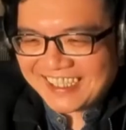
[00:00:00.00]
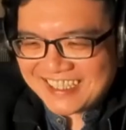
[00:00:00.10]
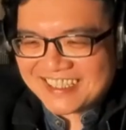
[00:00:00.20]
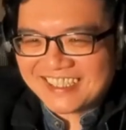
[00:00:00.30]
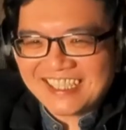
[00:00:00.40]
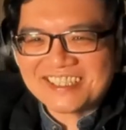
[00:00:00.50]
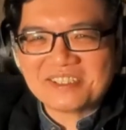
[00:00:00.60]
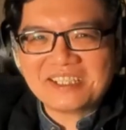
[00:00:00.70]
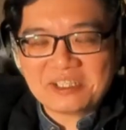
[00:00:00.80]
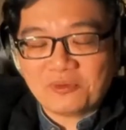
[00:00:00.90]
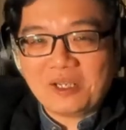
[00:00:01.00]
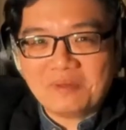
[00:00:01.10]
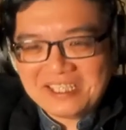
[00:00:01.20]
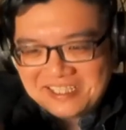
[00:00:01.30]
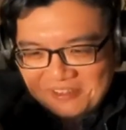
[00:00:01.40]
That's that's that's what I
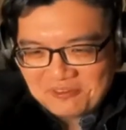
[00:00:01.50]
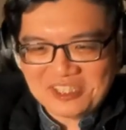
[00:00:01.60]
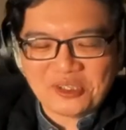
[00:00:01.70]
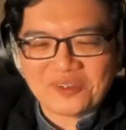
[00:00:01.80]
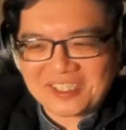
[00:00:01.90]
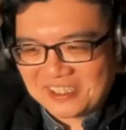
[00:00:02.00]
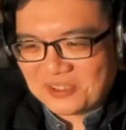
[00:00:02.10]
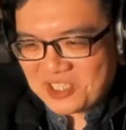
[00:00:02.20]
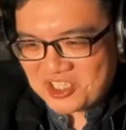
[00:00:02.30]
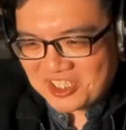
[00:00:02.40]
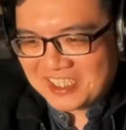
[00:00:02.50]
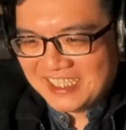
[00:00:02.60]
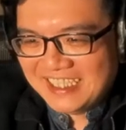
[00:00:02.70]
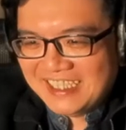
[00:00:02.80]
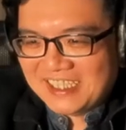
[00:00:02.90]
mean. It's a rhetorical question.
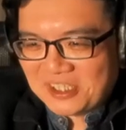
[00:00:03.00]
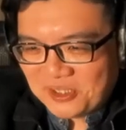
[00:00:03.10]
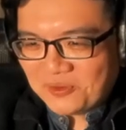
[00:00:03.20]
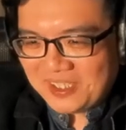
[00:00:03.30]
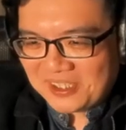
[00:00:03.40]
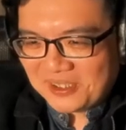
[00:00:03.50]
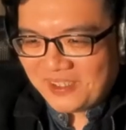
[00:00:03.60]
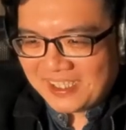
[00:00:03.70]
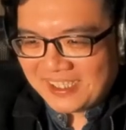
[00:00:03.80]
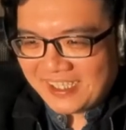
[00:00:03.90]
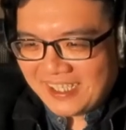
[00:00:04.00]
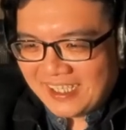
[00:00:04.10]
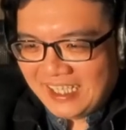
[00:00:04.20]
Good one, yeah. good one. Yeah.